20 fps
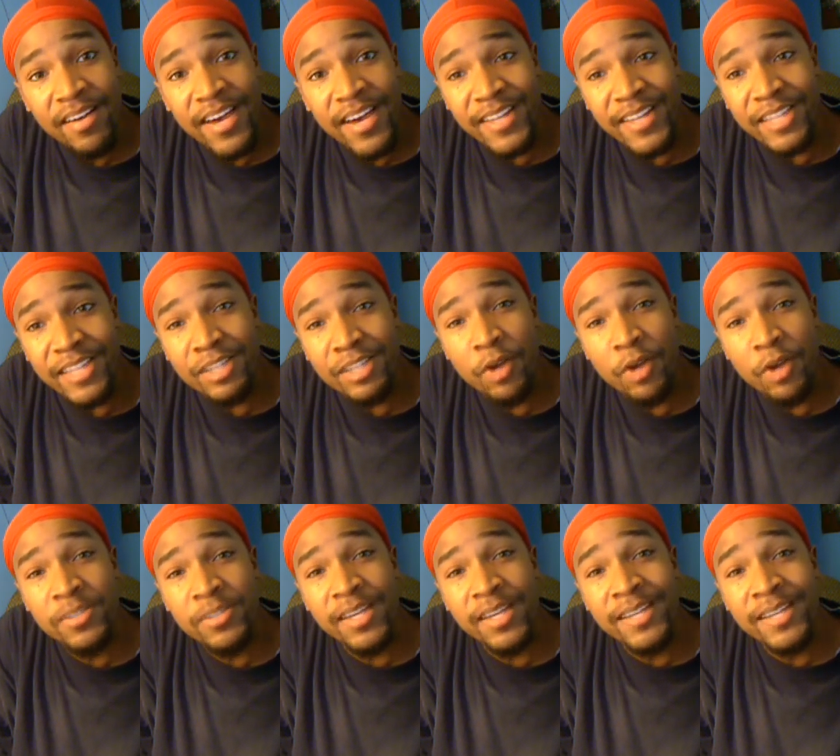and they
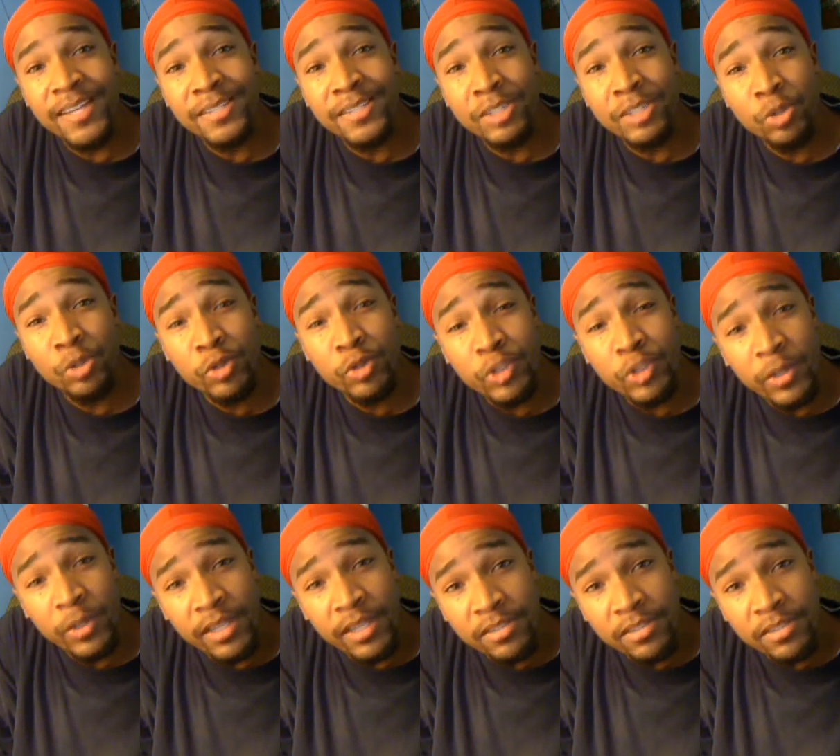turn to
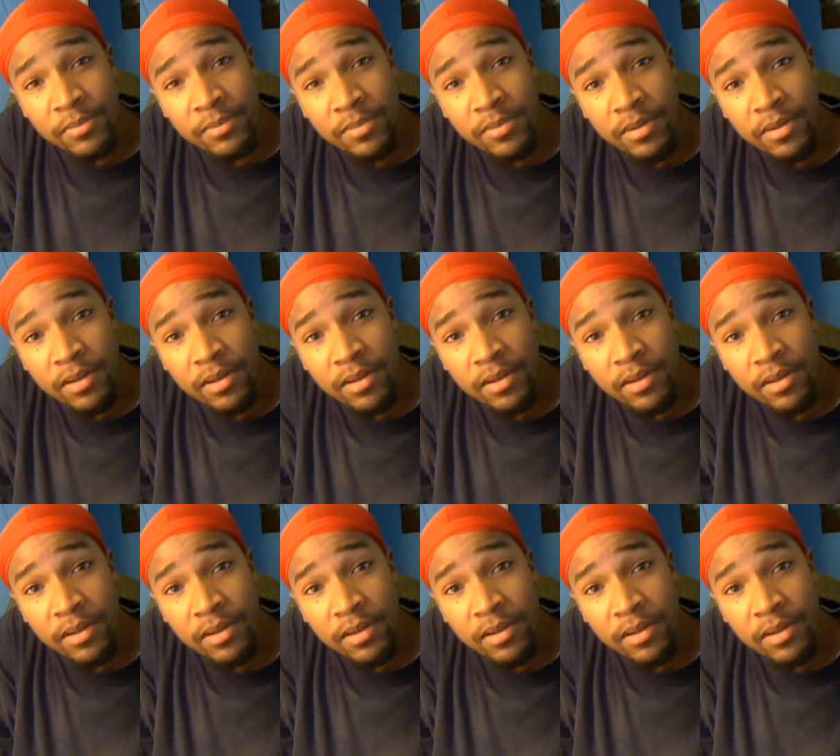institutionalism,